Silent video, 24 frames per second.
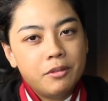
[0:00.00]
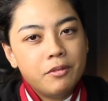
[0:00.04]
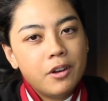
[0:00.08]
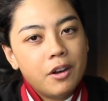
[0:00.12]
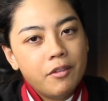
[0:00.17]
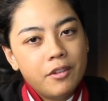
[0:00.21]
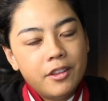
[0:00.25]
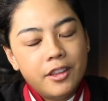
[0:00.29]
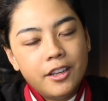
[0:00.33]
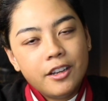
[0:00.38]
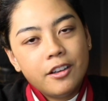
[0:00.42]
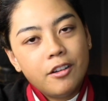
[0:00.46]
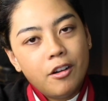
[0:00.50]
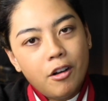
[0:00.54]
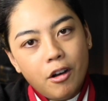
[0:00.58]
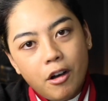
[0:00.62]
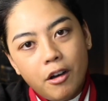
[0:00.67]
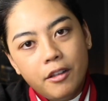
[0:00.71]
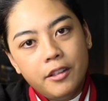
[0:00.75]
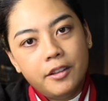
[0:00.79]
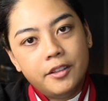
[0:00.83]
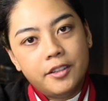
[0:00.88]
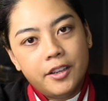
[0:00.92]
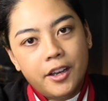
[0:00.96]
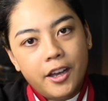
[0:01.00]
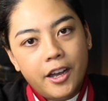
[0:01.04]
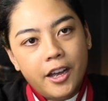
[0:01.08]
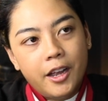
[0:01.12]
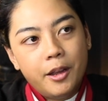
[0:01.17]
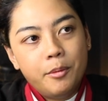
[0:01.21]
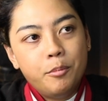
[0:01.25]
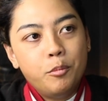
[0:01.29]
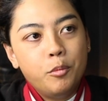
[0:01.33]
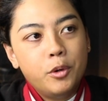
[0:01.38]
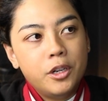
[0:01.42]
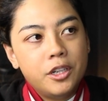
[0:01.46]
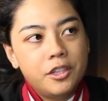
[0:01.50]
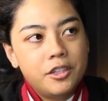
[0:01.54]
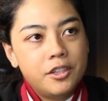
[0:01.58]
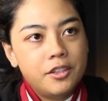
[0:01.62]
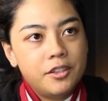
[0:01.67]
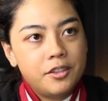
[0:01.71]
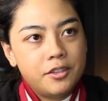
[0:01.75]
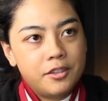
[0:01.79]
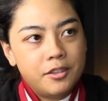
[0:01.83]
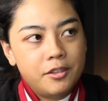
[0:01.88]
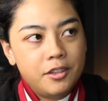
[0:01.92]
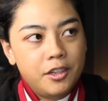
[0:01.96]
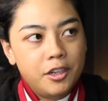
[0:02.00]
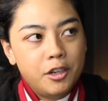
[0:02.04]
of everything all the time, which is,